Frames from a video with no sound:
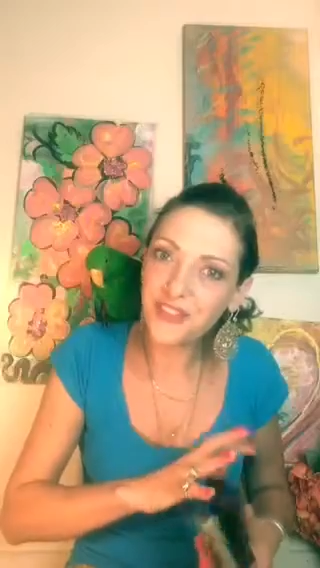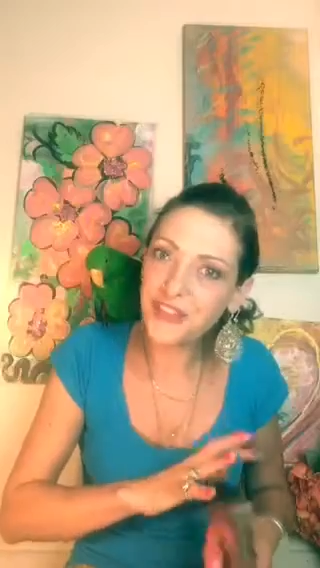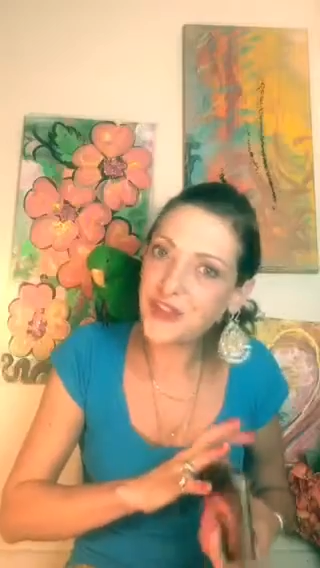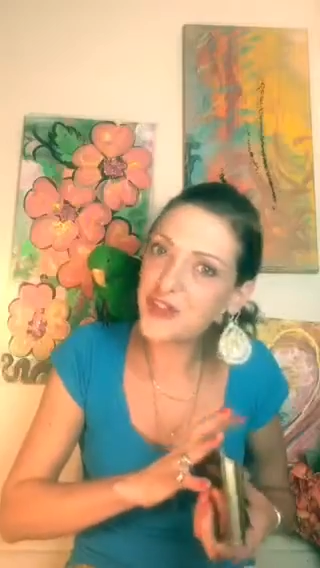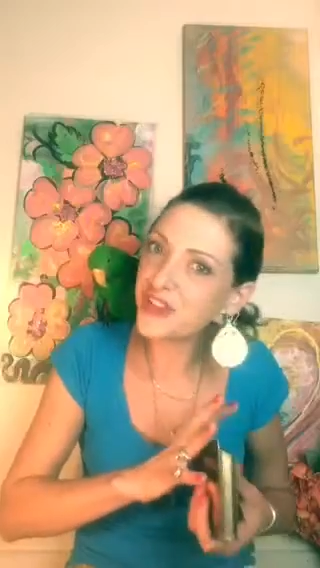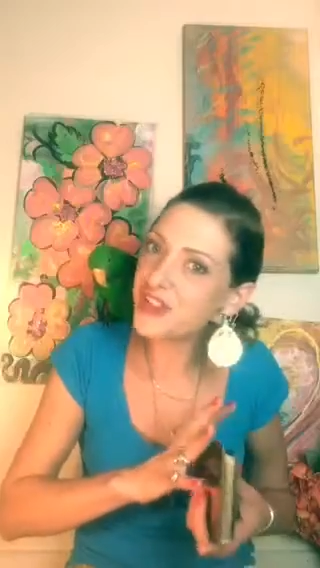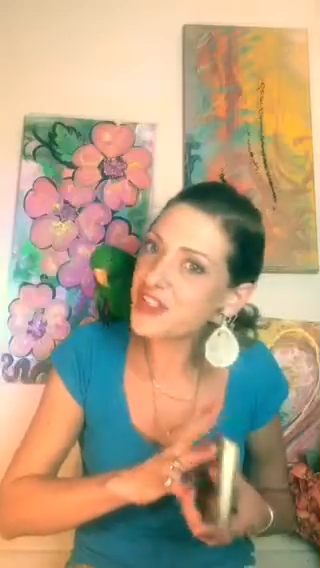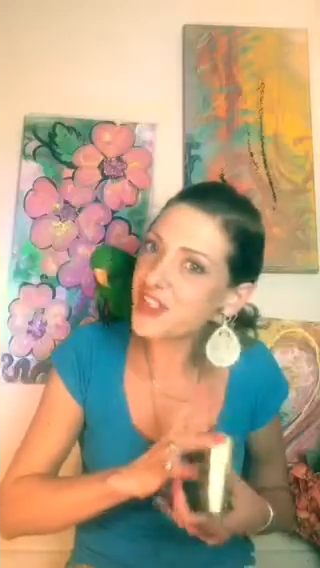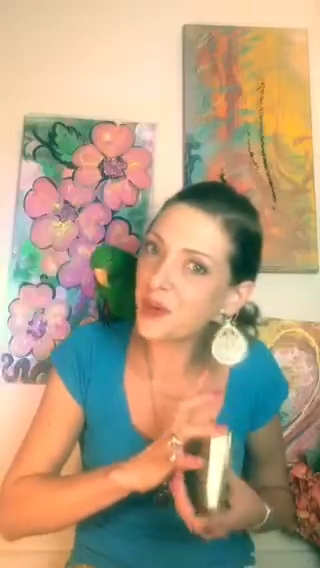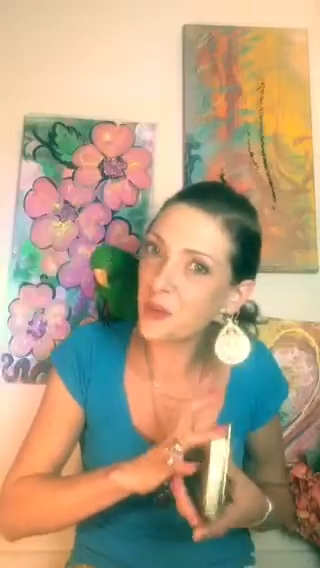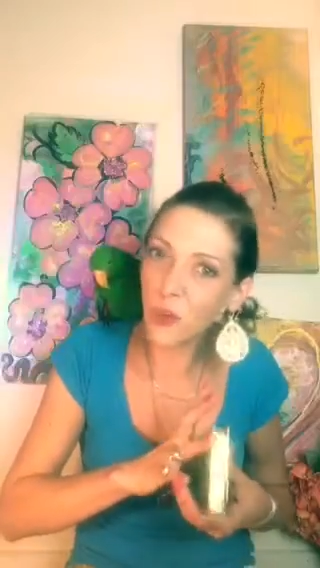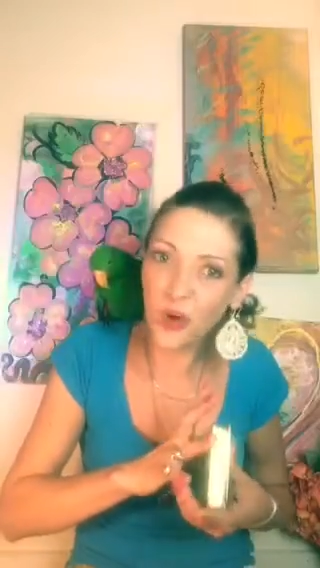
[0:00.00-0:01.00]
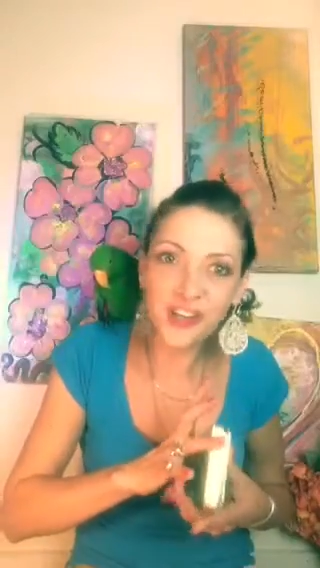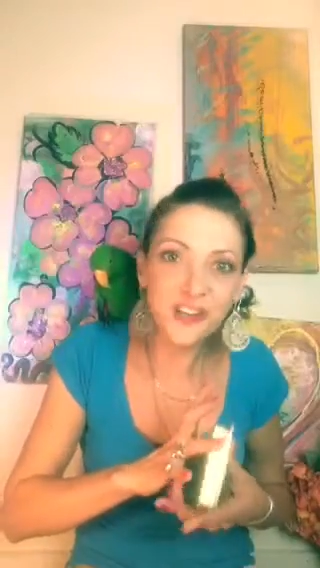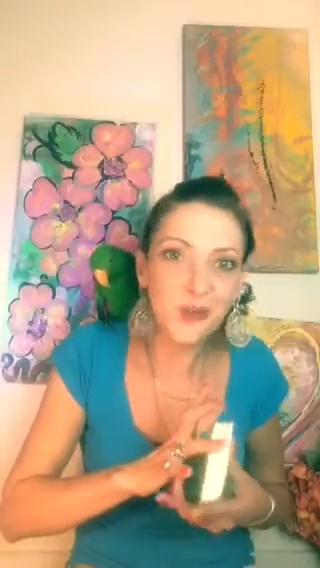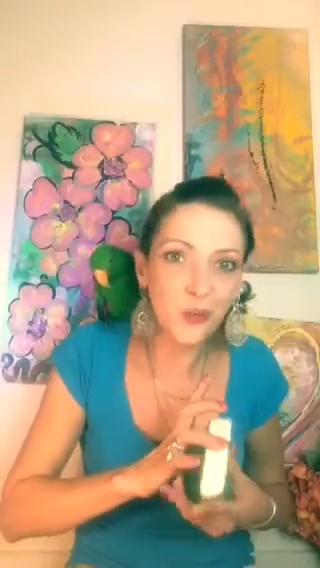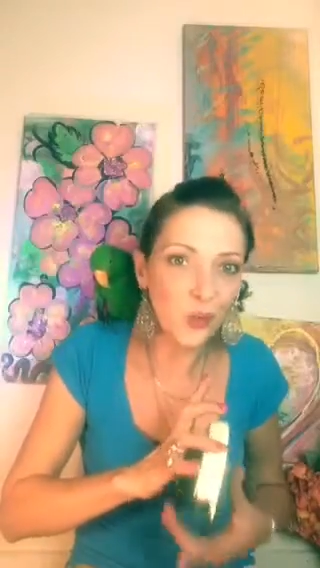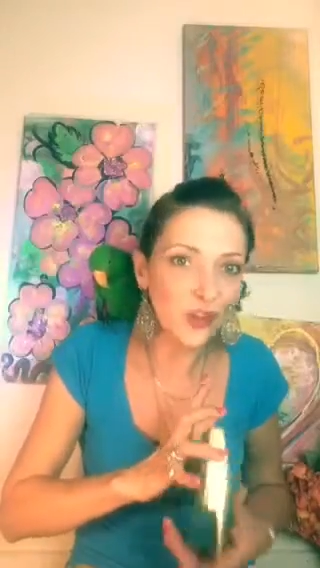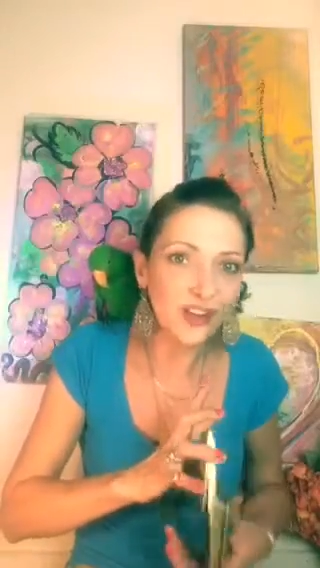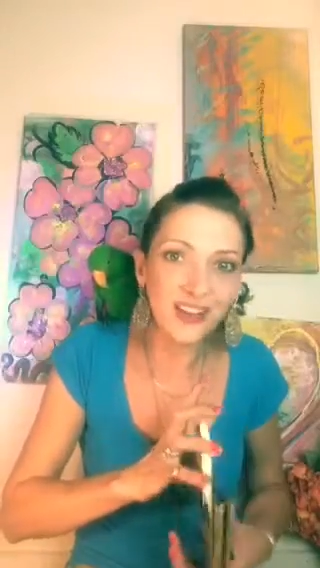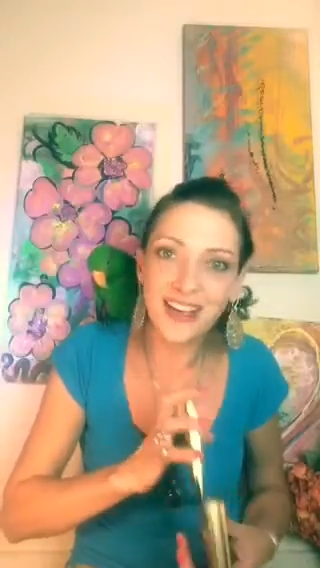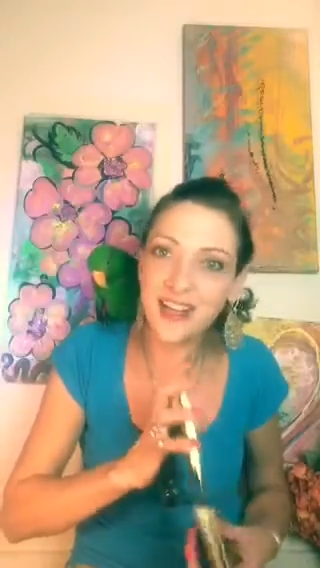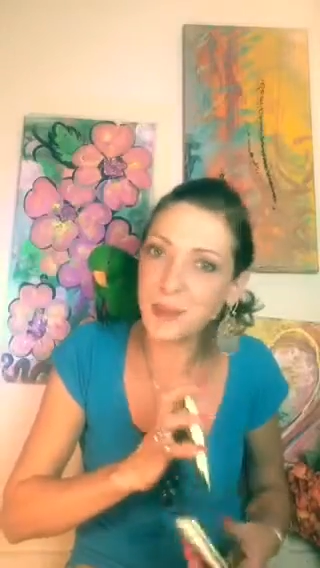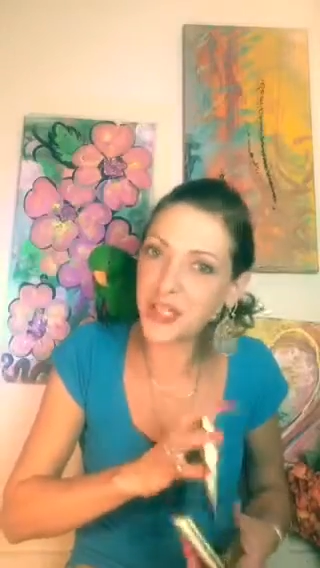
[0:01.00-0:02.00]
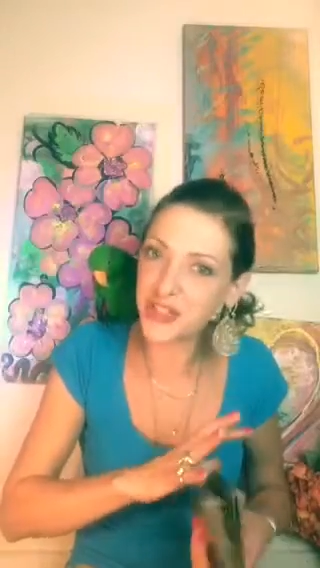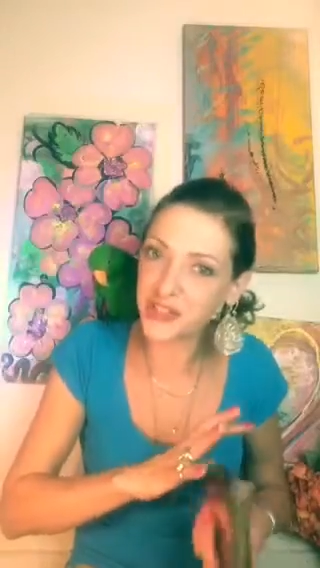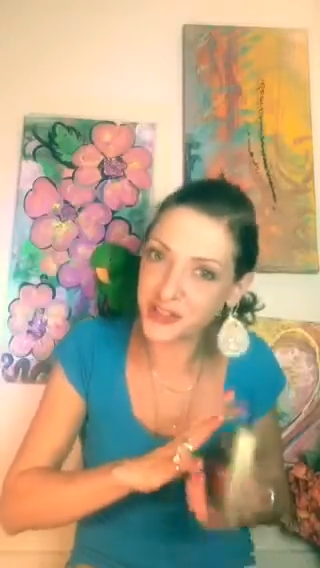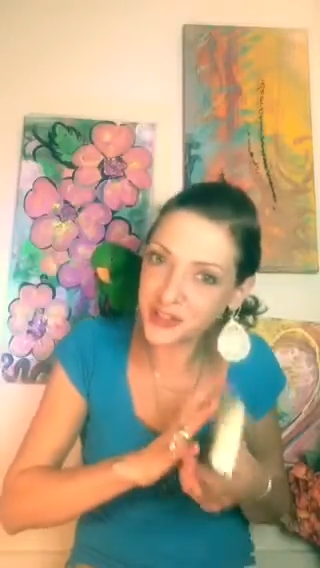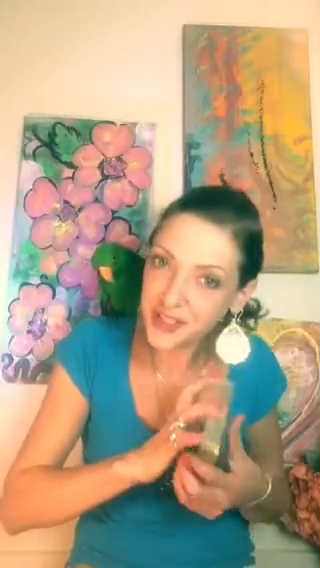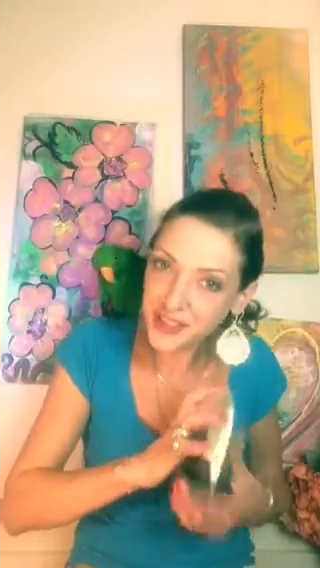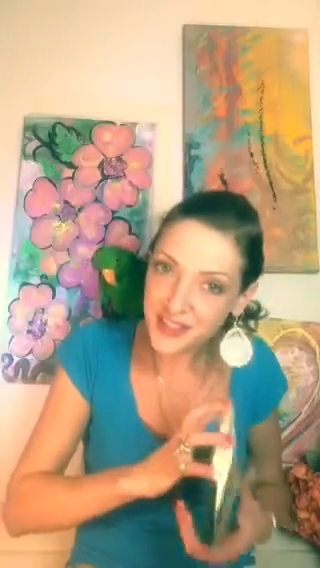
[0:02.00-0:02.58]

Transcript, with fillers: It's usually just like one word and a picture.